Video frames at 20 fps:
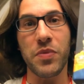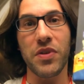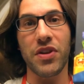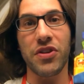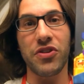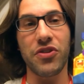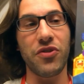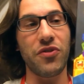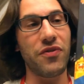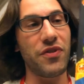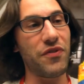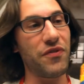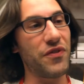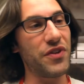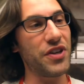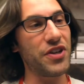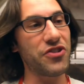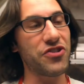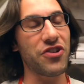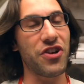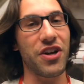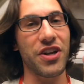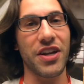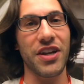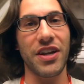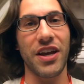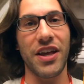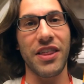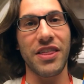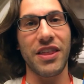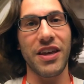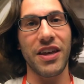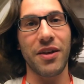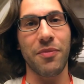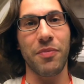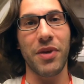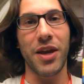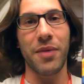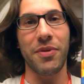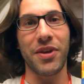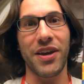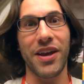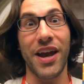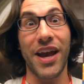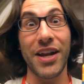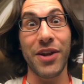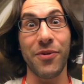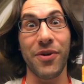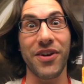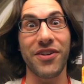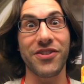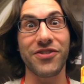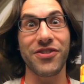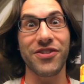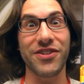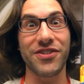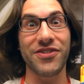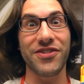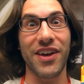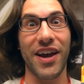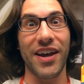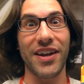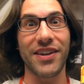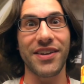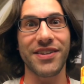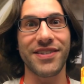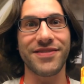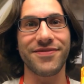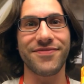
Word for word: UV finish on it, I think, maybe. Anyway, let's look inside.